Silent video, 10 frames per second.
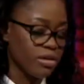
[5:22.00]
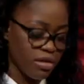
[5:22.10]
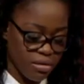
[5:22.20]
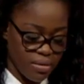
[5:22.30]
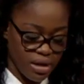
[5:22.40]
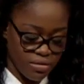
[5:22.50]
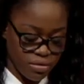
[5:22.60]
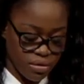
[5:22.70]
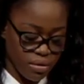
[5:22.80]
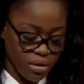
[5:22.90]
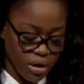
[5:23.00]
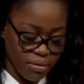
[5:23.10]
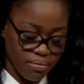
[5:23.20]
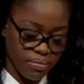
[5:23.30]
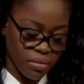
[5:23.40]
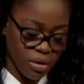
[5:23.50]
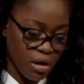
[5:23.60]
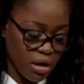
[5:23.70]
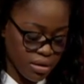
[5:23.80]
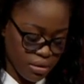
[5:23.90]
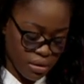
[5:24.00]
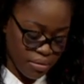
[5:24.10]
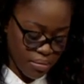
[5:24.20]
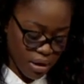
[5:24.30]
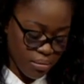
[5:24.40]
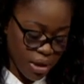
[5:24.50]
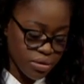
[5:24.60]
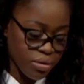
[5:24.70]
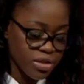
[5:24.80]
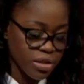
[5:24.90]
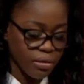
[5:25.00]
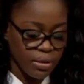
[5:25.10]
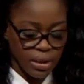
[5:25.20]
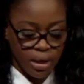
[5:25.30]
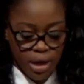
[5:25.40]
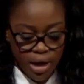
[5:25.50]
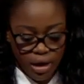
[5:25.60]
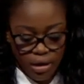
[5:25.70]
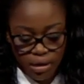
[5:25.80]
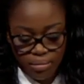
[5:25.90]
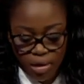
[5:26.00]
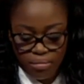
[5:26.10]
all the way along on my torso, on